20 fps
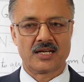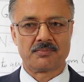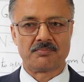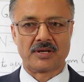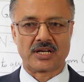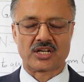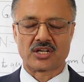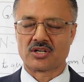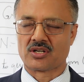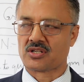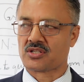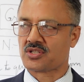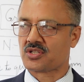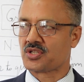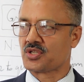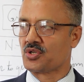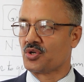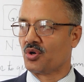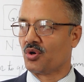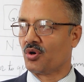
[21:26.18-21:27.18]
because
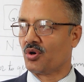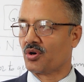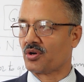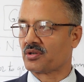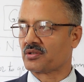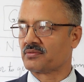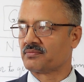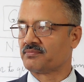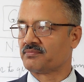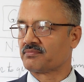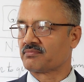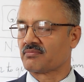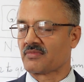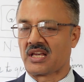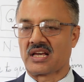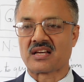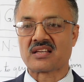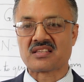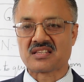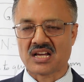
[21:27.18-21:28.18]
your
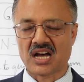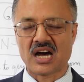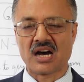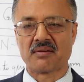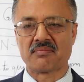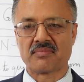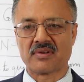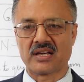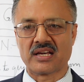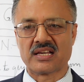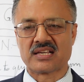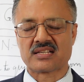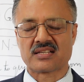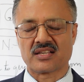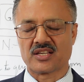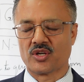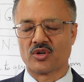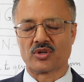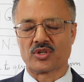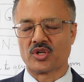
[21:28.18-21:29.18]
exam is
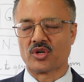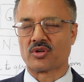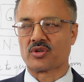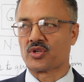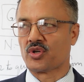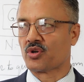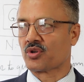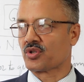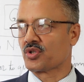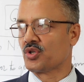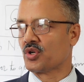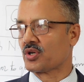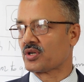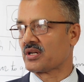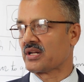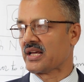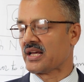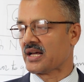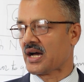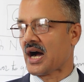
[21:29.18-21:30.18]
your
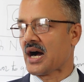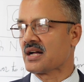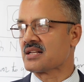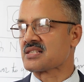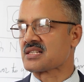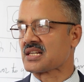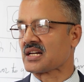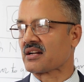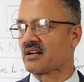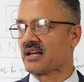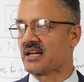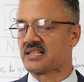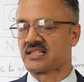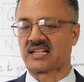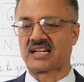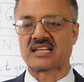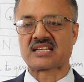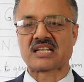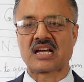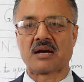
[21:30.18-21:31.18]
answer is
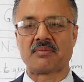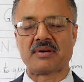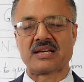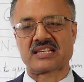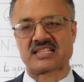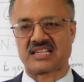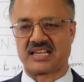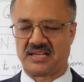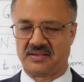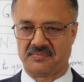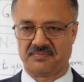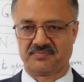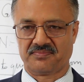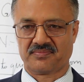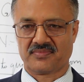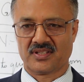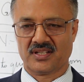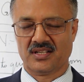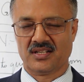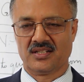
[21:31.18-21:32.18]
an exam essay.
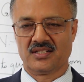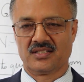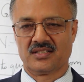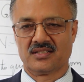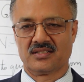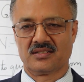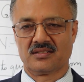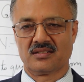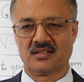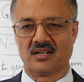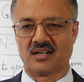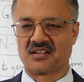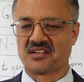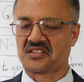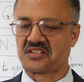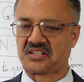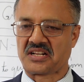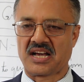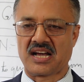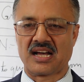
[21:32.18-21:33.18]

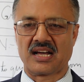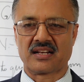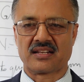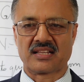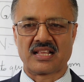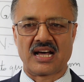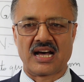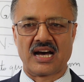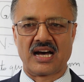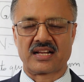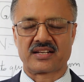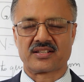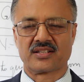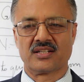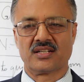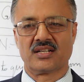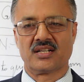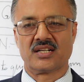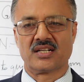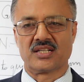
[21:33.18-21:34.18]
Understand that
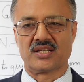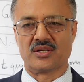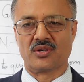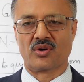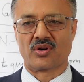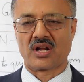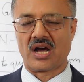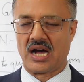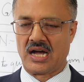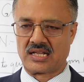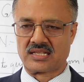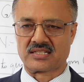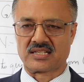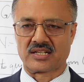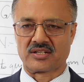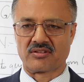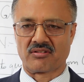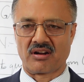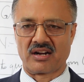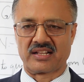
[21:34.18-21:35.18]
your
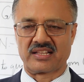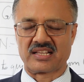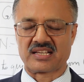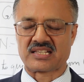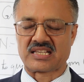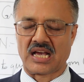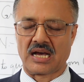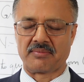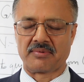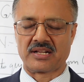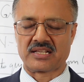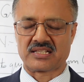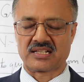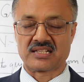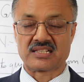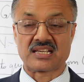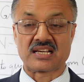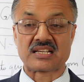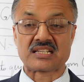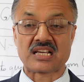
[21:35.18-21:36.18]
answer you write in the examination
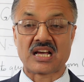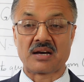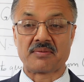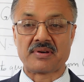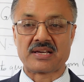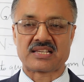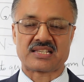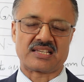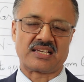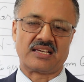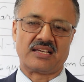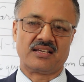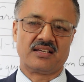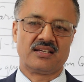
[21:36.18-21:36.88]
is exam essay,